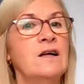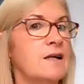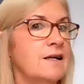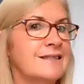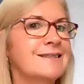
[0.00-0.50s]

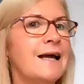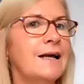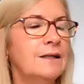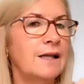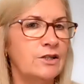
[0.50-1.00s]
as a
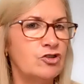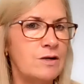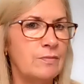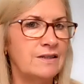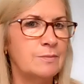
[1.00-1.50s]
second line
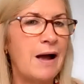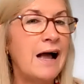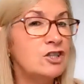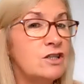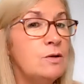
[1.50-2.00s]
treatment, but
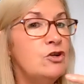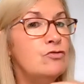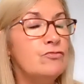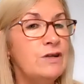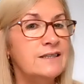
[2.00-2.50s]
actually when
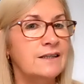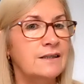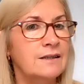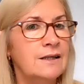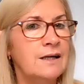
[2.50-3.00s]
you read it,
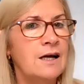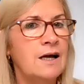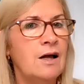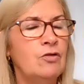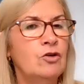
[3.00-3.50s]

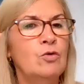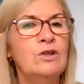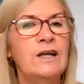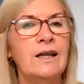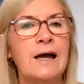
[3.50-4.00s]
they're
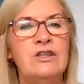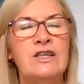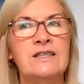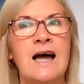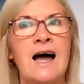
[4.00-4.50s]
only allowing
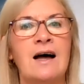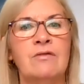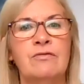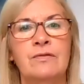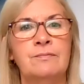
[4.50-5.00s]
you to
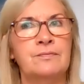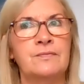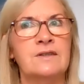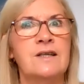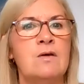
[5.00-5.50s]
have,
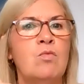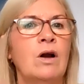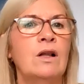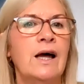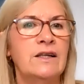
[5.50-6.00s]
say,
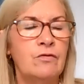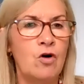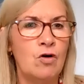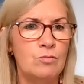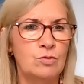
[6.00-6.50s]
1 line of
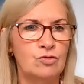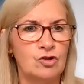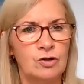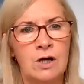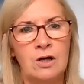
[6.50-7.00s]
hormones
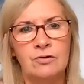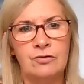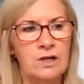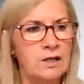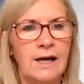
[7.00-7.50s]
or
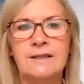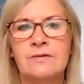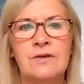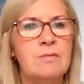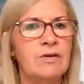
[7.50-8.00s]
3 lines
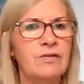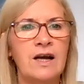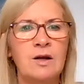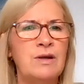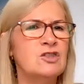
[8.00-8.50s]
of
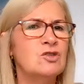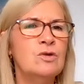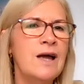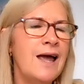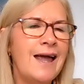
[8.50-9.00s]
chemotherapy.
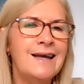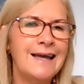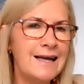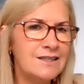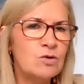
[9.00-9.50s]
So it
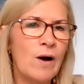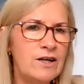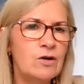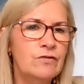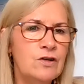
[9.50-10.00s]
gets
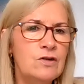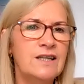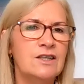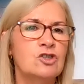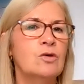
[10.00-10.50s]
quite
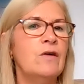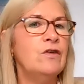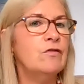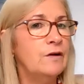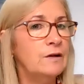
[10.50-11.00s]
confusing. So if you
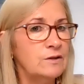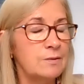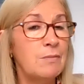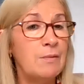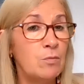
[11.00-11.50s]

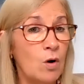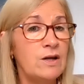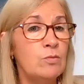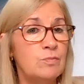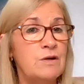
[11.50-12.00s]
filter, my
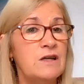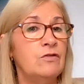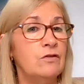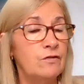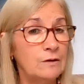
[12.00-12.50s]
worry would be if
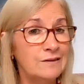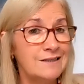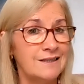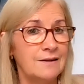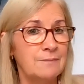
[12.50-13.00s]
you
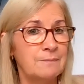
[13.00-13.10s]
filtered it,